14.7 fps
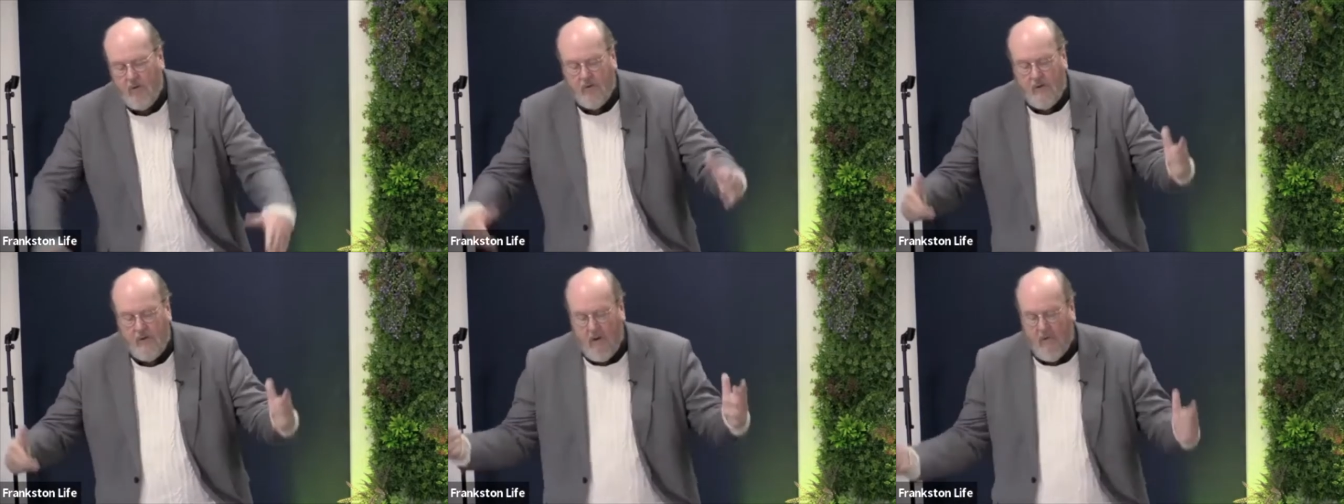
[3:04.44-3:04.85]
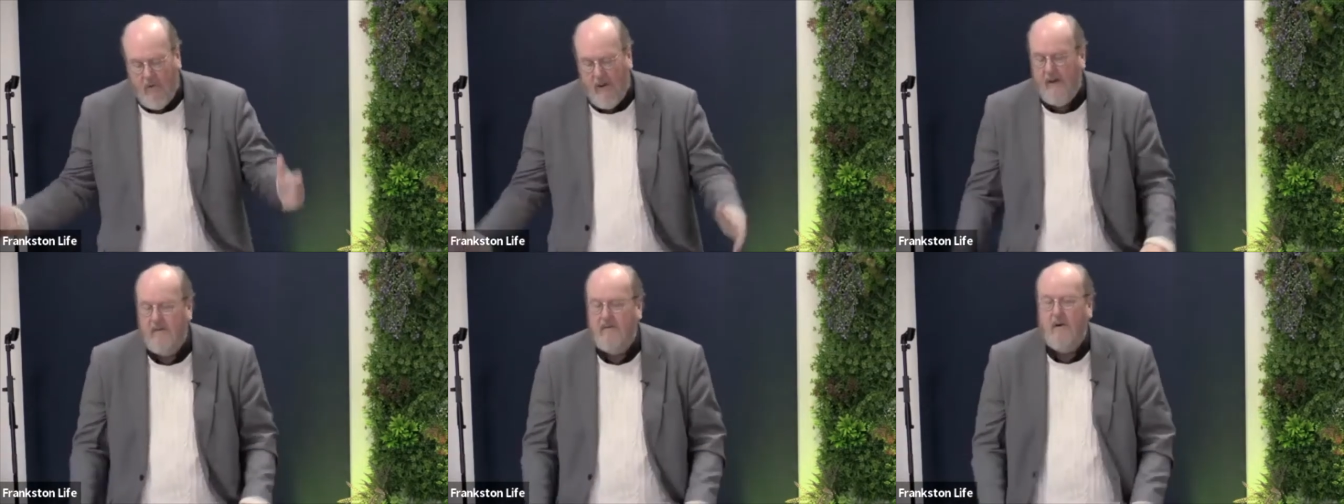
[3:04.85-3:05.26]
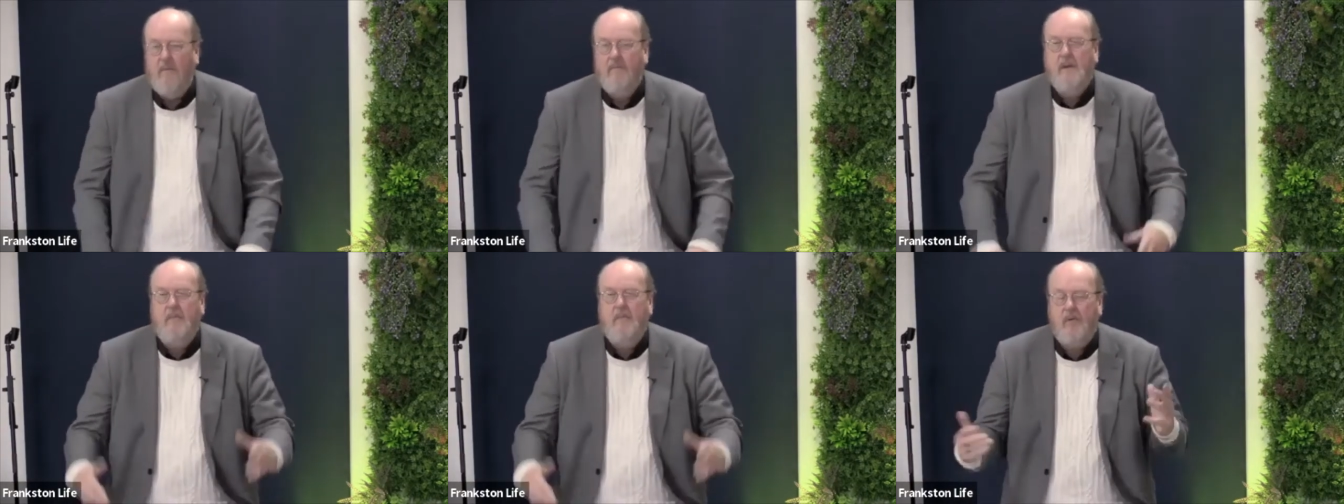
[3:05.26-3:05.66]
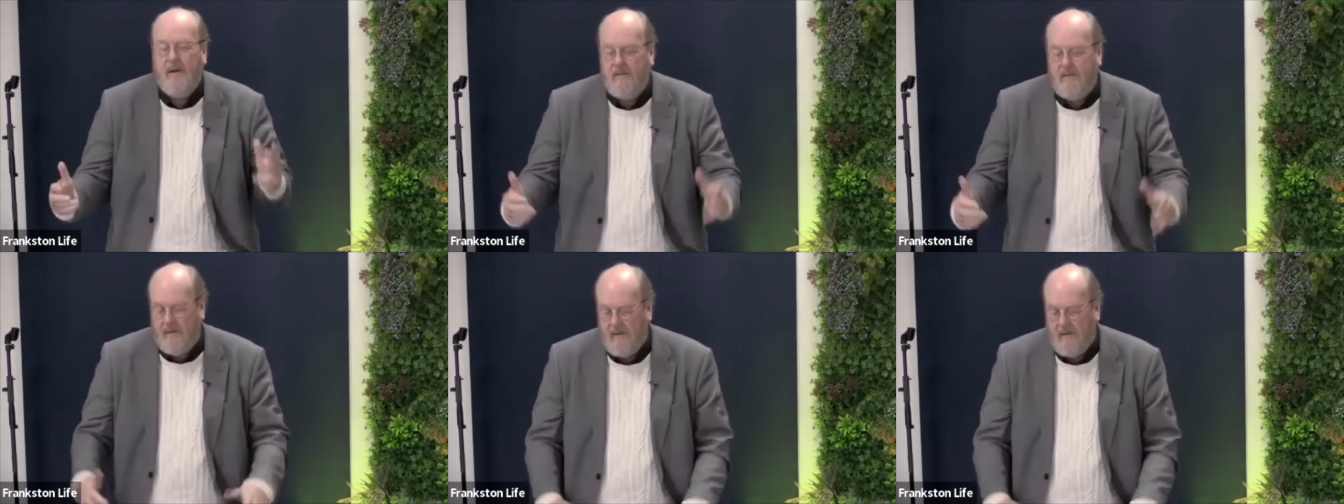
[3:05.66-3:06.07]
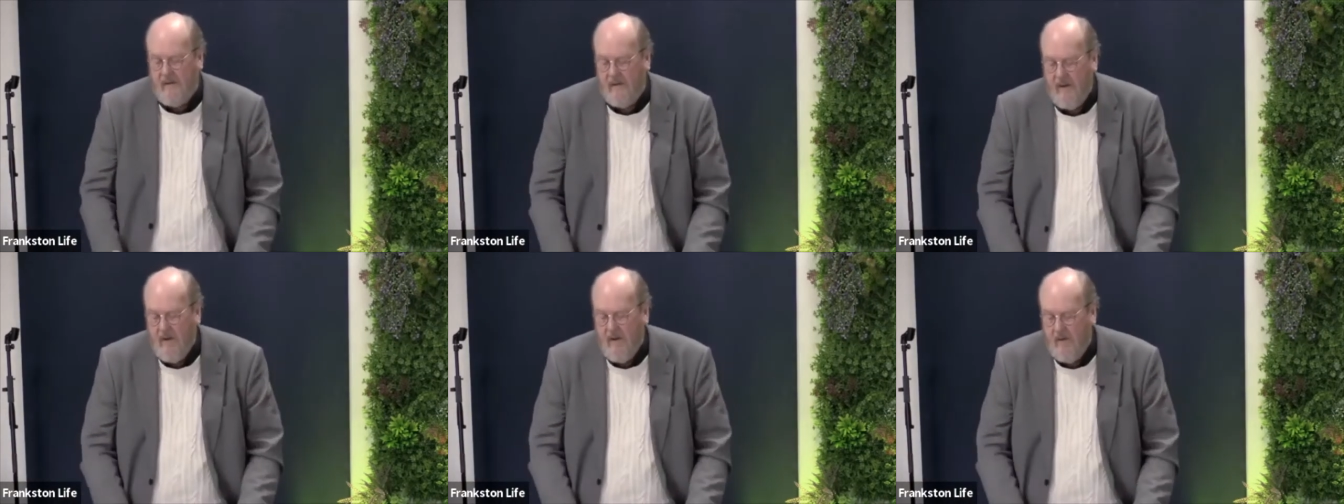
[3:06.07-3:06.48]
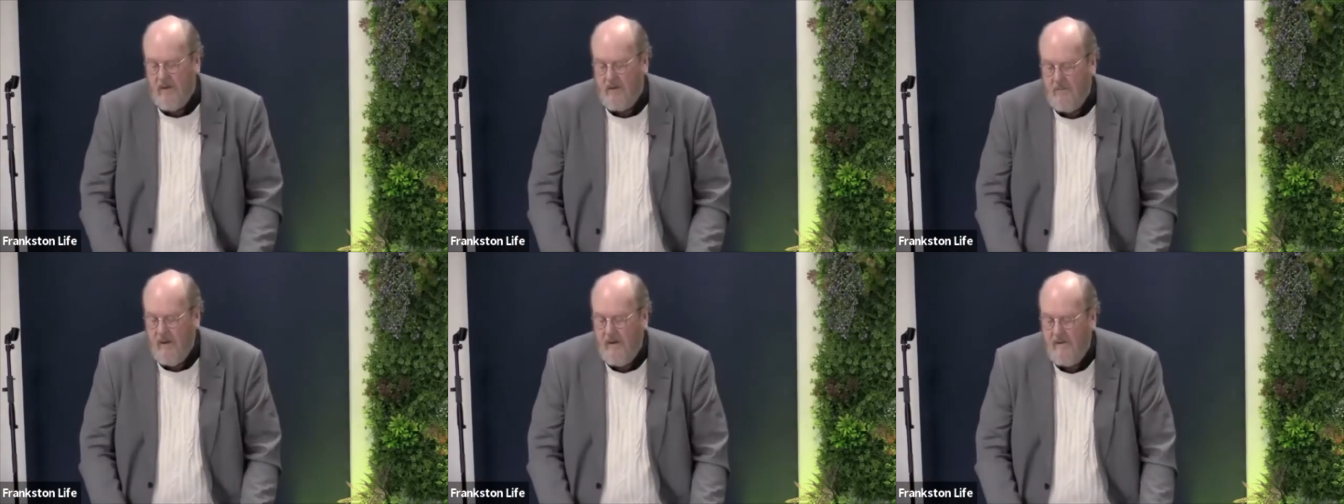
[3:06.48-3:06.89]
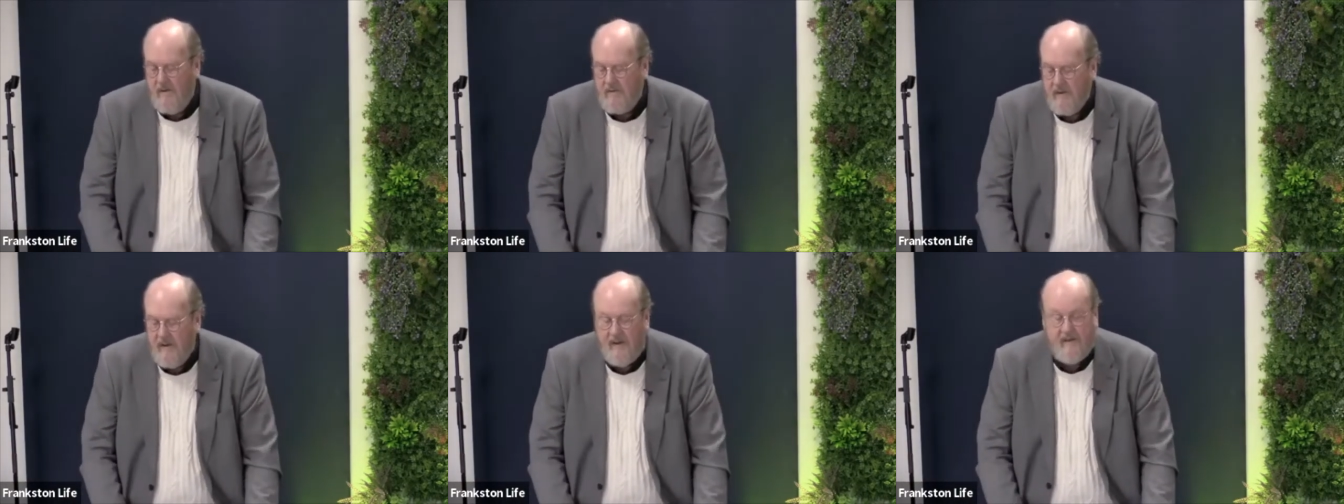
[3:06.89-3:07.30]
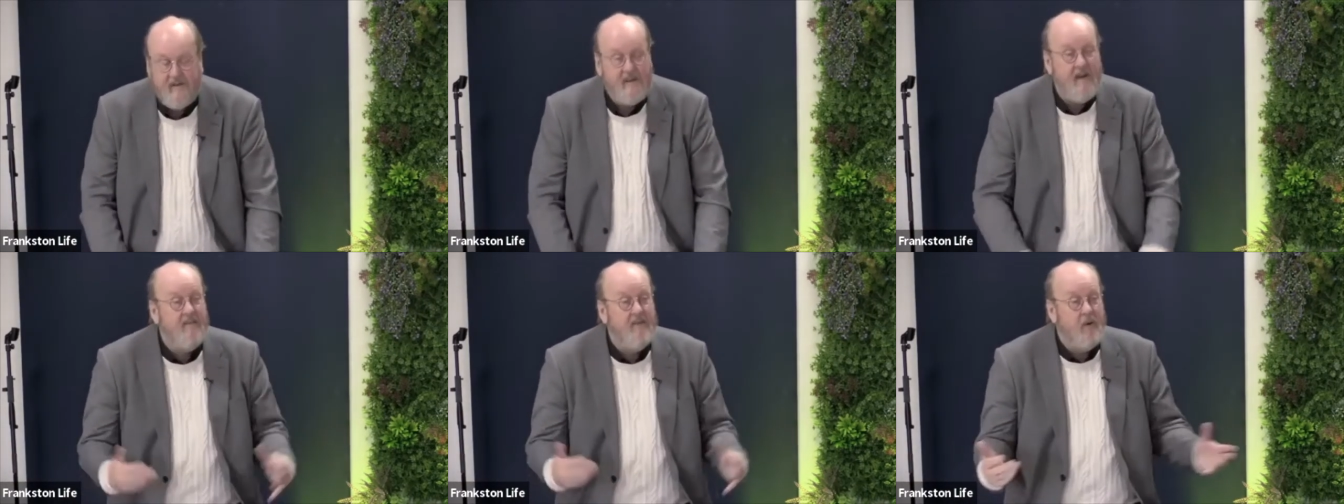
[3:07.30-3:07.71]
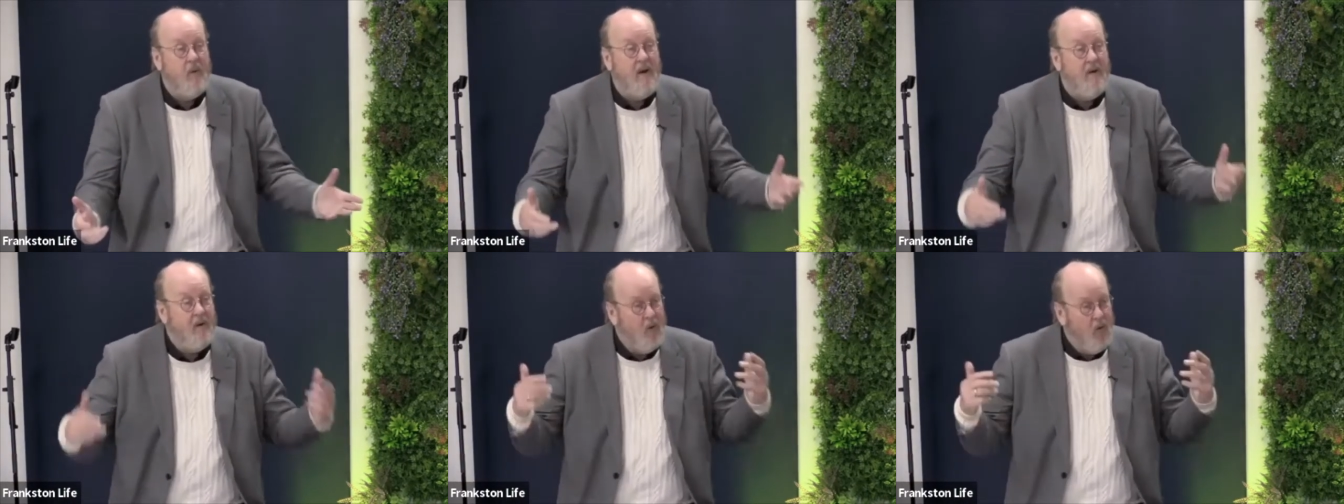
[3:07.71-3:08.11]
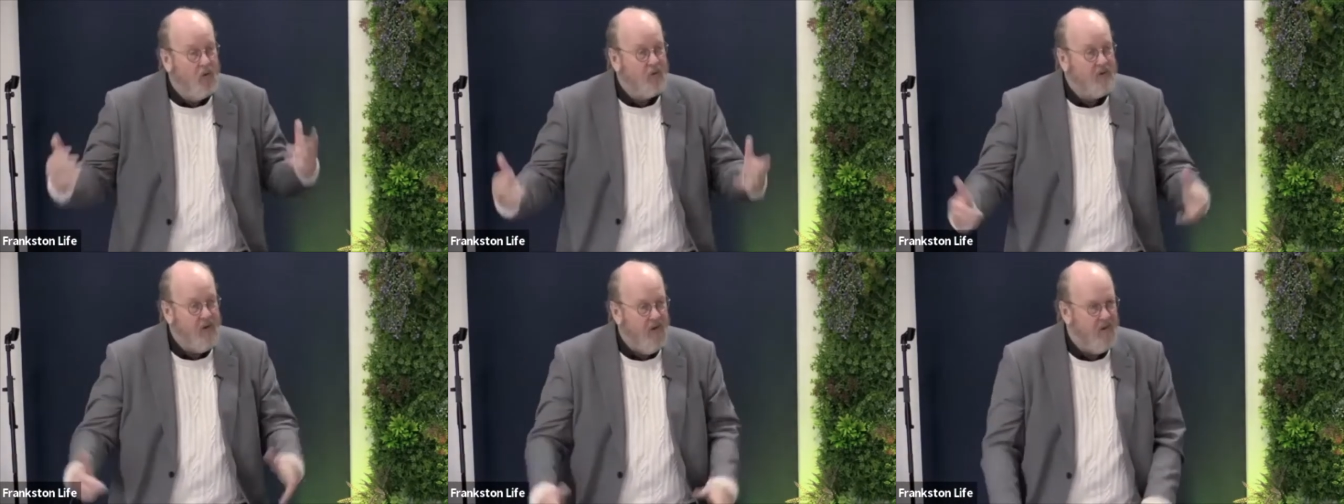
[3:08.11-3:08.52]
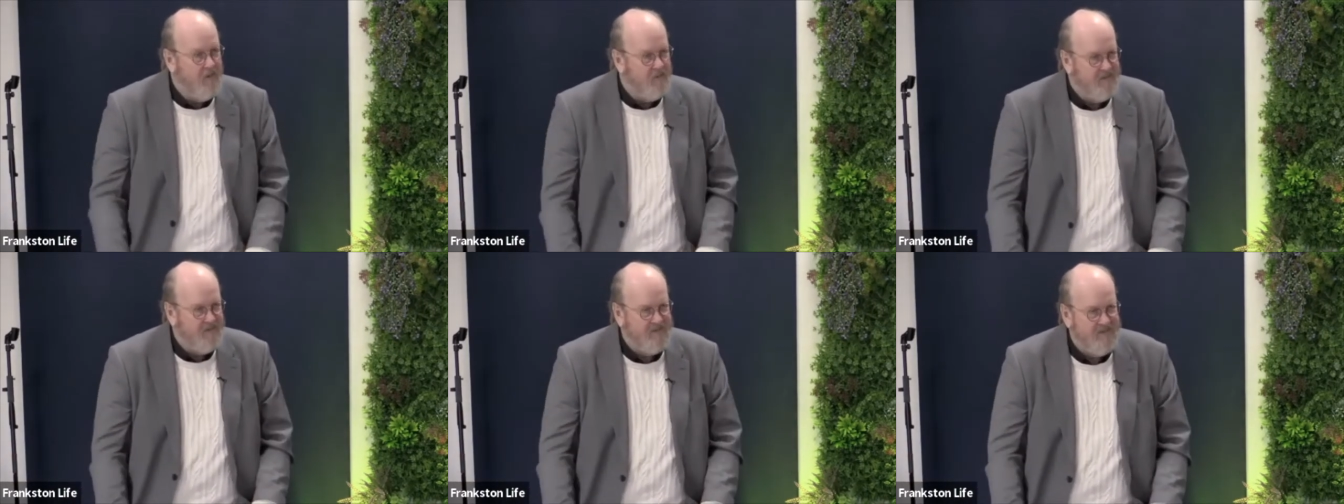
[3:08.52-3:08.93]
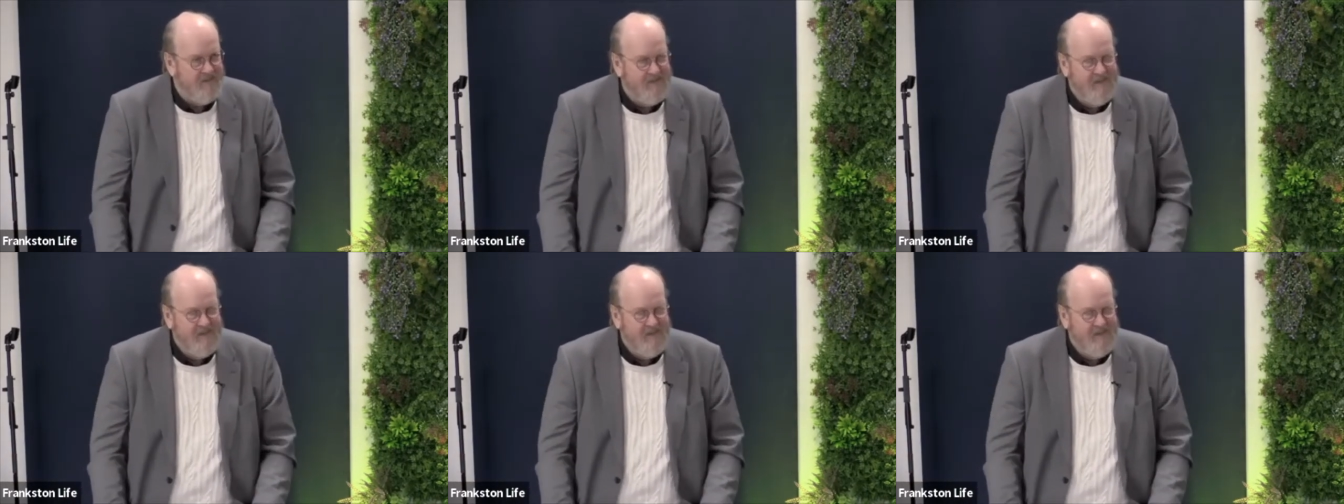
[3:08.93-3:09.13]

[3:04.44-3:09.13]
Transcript: knowing. He's omnipresent, which means he's everywhere at all times.